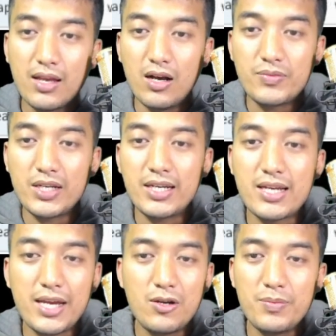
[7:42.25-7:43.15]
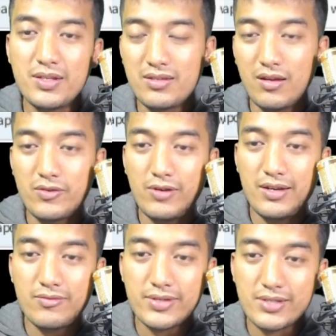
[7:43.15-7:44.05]
Obtaining die coupons, not really
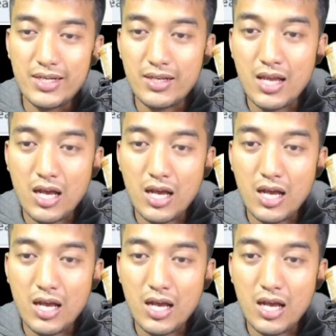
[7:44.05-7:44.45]
interested.